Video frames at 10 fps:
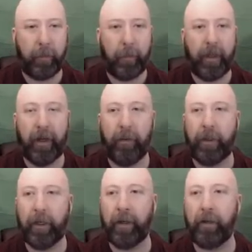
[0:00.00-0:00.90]
There we
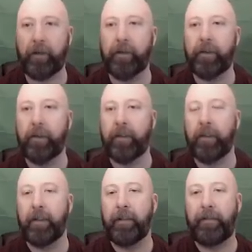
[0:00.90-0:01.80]
go.
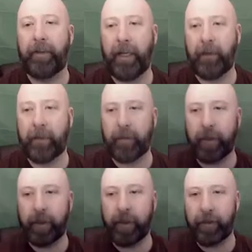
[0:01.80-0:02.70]
Final whistle
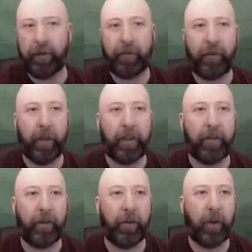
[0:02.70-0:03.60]
blows.
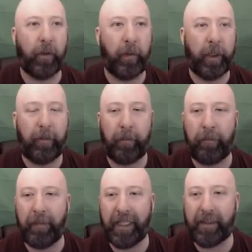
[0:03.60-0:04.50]
4-2. We
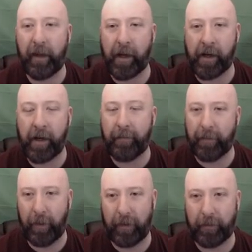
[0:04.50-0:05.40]
beat
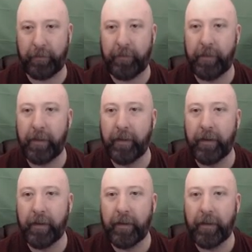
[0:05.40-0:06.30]
Ramsbottom.
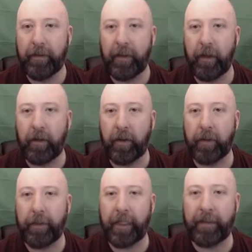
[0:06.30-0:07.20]
So
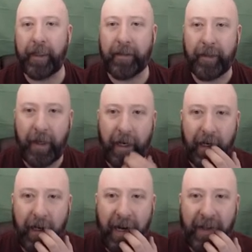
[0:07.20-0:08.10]
goals by Denson,
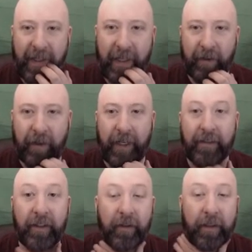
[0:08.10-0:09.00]
Hare, Alley, and
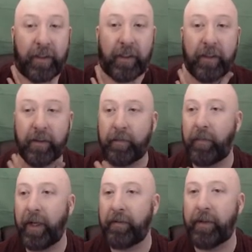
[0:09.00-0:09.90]
Grant. So good
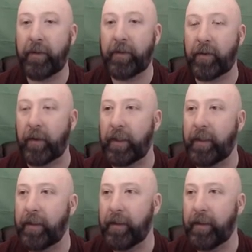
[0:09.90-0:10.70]
spread of goal scoring.